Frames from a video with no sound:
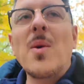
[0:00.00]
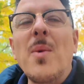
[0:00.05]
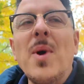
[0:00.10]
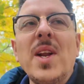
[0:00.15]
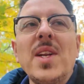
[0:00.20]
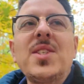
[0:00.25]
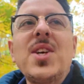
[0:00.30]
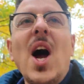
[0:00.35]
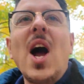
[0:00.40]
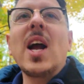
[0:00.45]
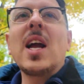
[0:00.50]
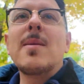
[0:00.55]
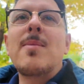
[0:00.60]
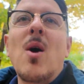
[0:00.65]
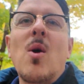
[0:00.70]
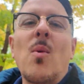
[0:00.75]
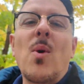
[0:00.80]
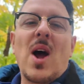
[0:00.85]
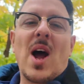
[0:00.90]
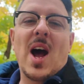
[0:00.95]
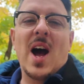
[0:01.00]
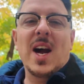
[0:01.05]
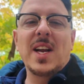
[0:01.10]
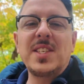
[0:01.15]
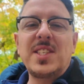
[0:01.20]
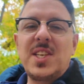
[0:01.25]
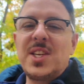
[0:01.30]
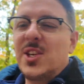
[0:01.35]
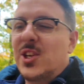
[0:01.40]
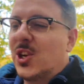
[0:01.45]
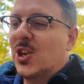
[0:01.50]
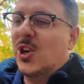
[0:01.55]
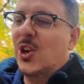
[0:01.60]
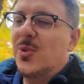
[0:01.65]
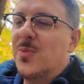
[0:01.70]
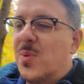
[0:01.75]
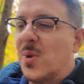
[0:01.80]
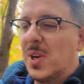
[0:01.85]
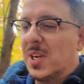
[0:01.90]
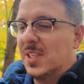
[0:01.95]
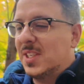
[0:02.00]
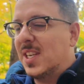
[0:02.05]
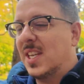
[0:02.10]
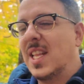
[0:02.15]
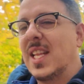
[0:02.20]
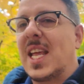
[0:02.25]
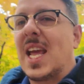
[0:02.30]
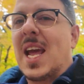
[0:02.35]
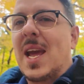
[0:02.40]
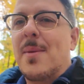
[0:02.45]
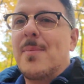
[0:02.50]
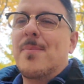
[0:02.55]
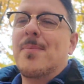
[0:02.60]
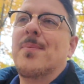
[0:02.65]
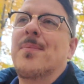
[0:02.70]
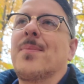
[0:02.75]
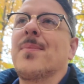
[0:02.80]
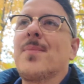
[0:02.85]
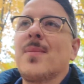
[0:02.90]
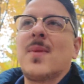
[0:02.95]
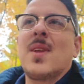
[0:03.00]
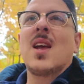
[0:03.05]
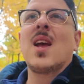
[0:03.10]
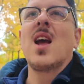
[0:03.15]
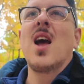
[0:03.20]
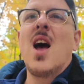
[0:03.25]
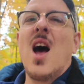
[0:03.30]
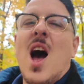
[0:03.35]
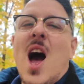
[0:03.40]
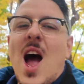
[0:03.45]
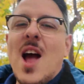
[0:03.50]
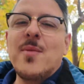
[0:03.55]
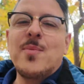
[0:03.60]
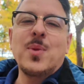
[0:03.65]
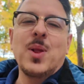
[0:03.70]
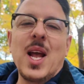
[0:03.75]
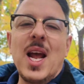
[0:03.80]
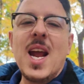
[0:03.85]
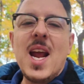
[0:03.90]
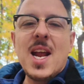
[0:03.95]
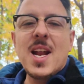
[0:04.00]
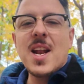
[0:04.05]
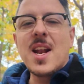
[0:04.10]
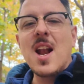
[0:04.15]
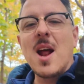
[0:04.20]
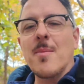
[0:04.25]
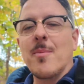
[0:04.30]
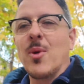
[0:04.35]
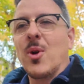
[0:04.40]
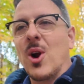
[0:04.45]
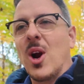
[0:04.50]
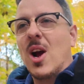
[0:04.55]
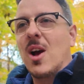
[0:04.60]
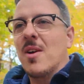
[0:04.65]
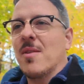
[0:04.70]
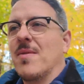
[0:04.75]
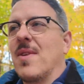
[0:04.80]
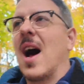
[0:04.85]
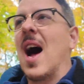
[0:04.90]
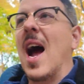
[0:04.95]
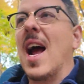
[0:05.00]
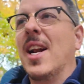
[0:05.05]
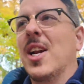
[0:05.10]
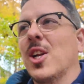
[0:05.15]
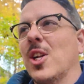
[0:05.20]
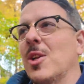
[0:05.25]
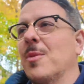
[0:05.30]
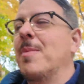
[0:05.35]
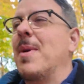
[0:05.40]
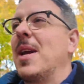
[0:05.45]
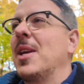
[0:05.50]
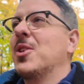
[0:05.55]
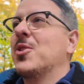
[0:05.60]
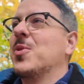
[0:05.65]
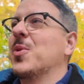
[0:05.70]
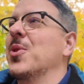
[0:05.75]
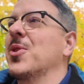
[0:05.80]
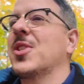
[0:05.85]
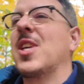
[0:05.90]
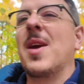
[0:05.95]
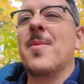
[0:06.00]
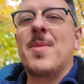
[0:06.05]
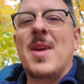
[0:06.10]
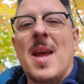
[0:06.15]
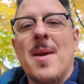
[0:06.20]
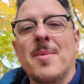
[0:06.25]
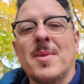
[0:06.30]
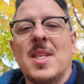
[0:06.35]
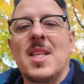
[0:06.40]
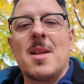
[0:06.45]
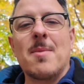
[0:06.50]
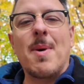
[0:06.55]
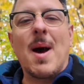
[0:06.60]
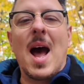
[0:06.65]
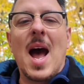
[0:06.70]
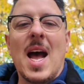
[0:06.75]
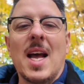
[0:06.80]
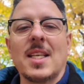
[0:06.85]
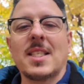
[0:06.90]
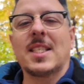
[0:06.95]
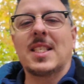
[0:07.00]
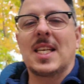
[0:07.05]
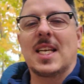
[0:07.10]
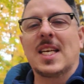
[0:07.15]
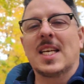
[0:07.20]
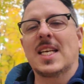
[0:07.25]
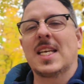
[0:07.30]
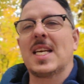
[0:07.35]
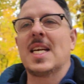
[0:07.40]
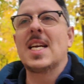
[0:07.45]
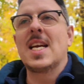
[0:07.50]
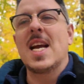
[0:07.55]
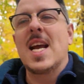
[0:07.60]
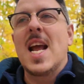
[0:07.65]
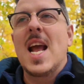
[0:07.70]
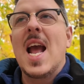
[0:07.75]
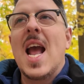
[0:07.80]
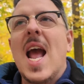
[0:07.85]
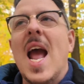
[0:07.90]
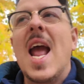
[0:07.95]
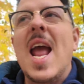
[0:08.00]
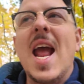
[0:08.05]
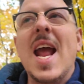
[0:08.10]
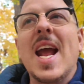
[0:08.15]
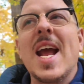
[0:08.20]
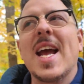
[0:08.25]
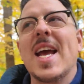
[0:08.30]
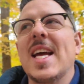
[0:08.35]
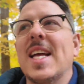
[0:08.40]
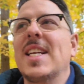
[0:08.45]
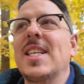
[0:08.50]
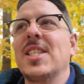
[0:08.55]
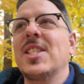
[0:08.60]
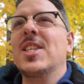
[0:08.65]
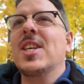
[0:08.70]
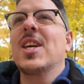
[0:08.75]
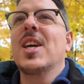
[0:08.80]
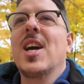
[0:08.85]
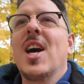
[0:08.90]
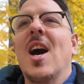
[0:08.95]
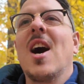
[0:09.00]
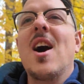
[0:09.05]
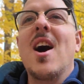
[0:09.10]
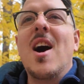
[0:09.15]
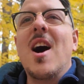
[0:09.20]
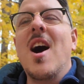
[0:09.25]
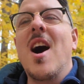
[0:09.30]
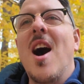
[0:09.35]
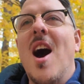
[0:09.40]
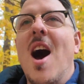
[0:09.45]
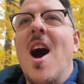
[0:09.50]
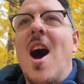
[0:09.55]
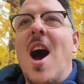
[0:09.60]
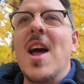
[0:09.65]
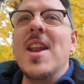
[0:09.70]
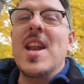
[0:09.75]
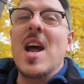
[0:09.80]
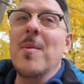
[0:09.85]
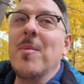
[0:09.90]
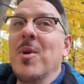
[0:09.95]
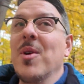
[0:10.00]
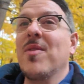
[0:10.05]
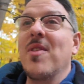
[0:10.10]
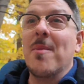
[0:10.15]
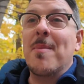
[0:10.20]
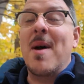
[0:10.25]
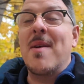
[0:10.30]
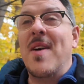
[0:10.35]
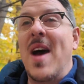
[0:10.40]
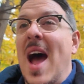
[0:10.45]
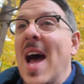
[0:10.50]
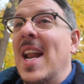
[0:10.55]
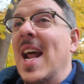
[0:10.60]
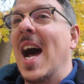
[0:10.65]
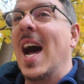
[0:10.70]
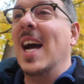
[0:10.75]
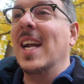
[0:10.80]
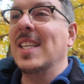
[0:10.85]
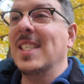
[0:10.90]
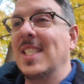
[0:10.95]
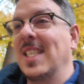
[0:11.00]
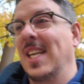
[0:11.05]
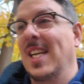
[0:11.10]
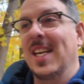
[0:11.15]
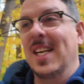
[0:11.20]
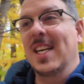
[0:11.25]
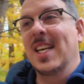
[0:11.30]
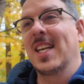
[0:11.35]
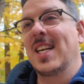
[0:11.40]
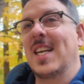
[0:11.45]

I want to talk about what hunting could bring to the game. I played a number of idle-based RuneScape games in the past, and a number of them have had hunting.